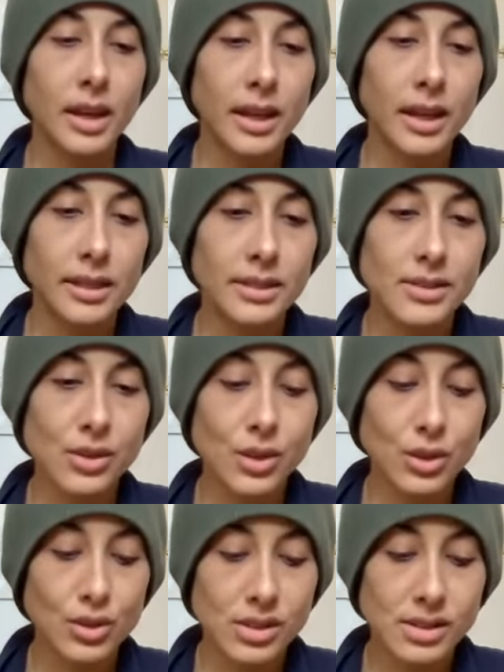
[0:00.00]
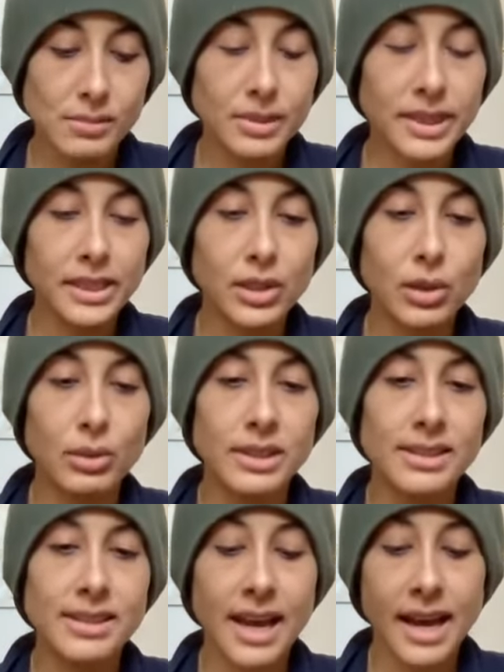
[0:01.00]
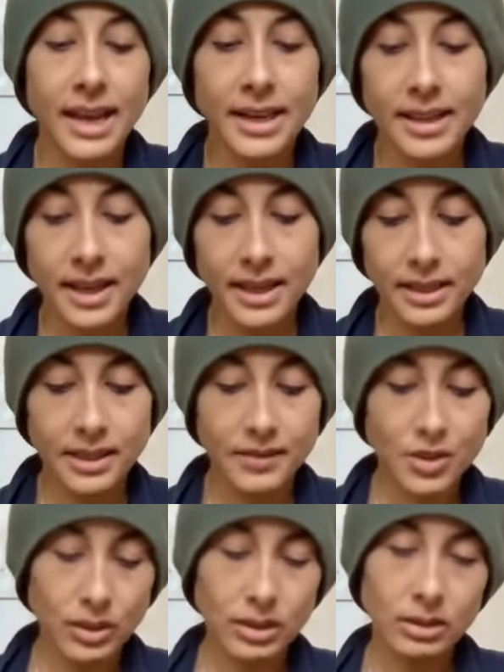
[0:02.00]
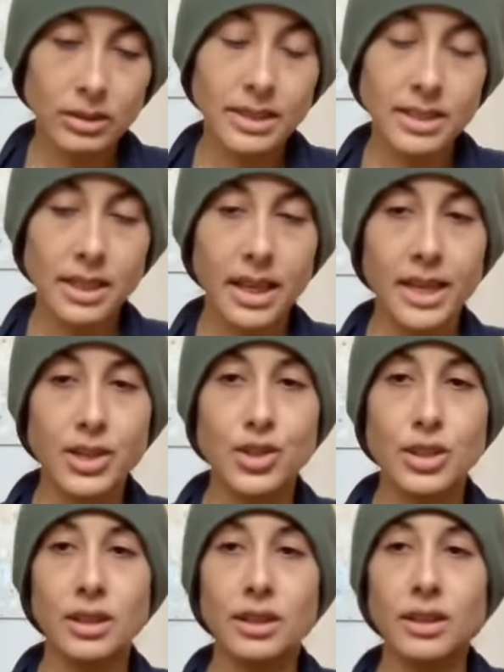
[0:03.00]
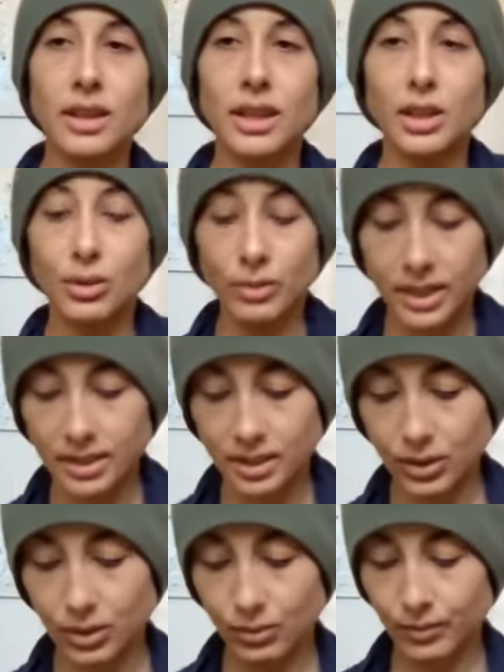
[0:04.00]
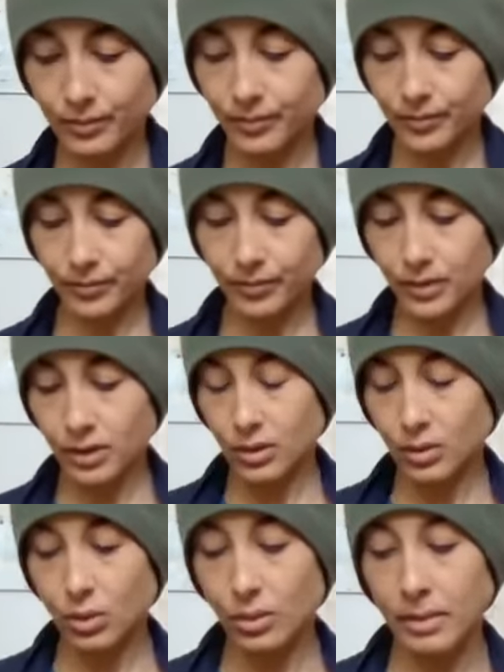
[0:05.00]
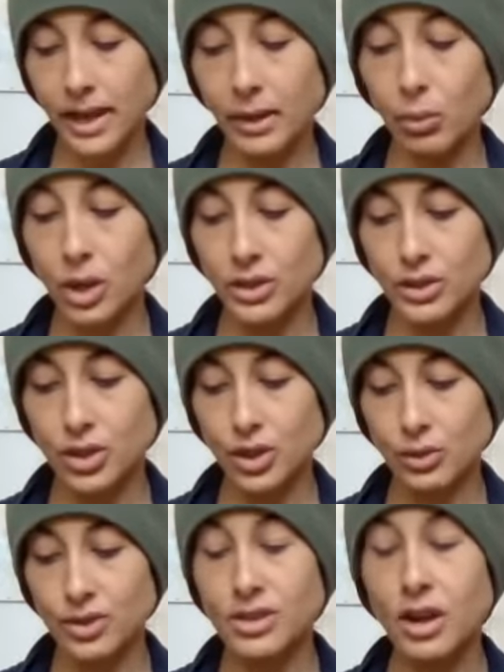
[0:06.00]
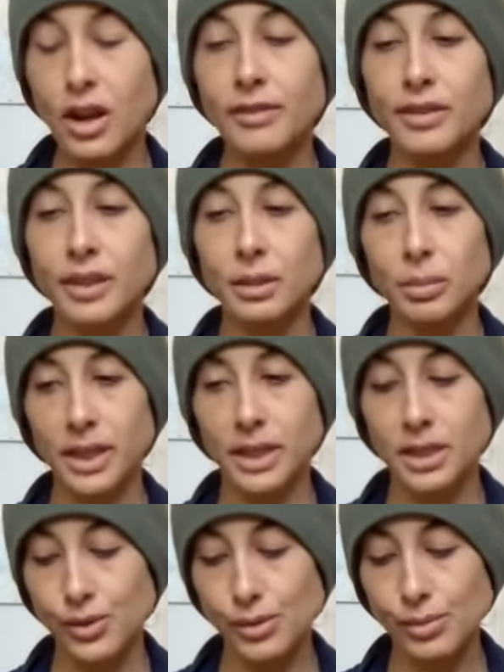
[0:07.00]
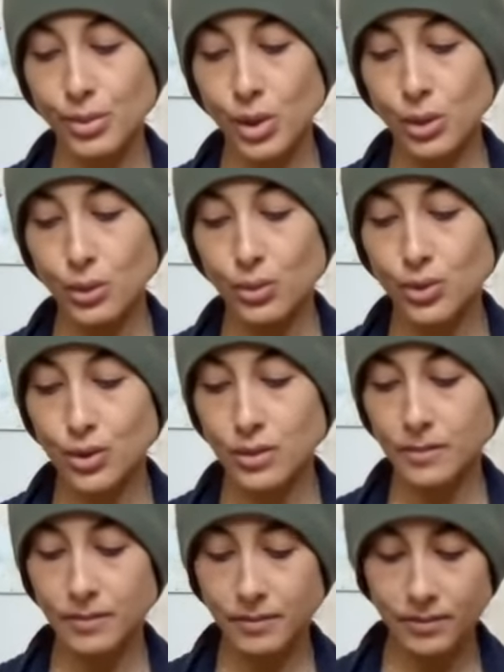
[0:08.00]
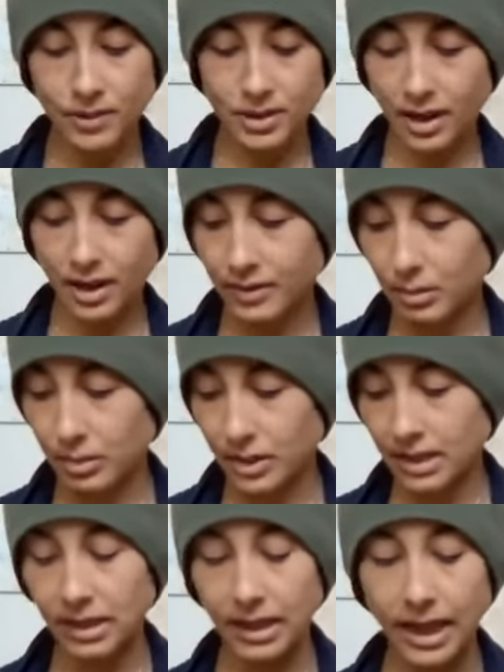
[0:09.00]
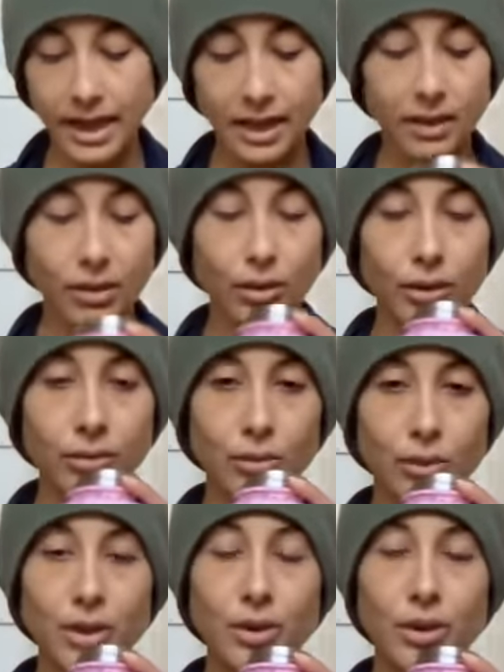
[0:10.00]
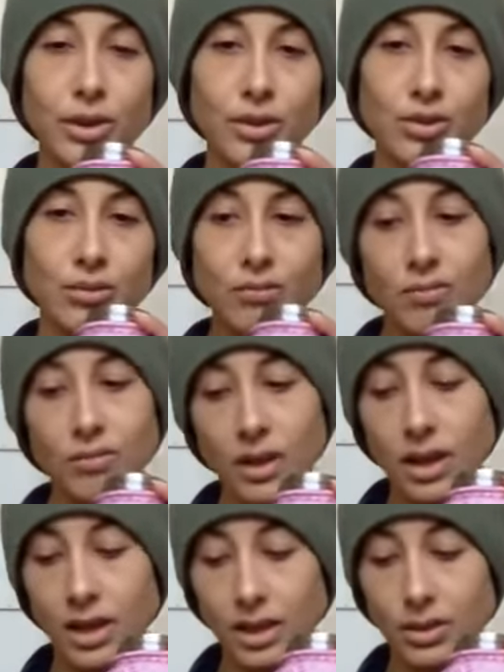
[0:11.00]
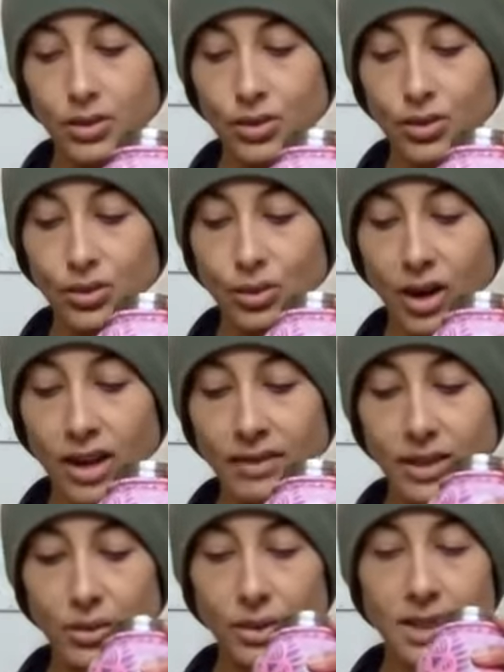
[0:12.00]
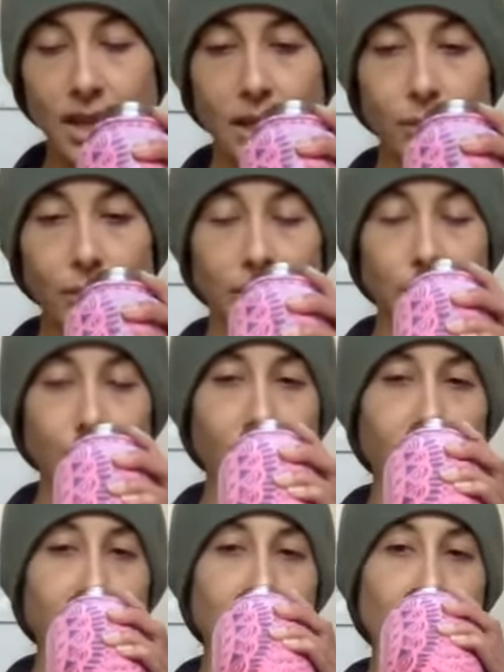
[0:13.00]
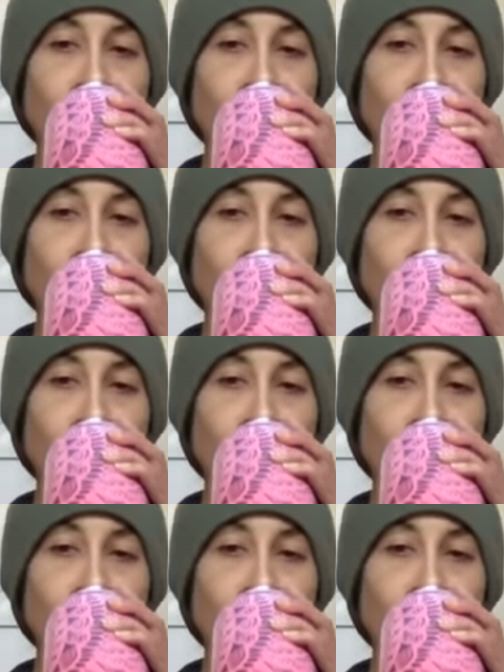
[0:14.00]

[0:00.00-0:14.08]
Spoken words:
And so you'll just simply notice that, and that gives you a little indication that you need to or might want to soften a bit in your approach, soften a bit in the length or what you're striving to attain with the breath.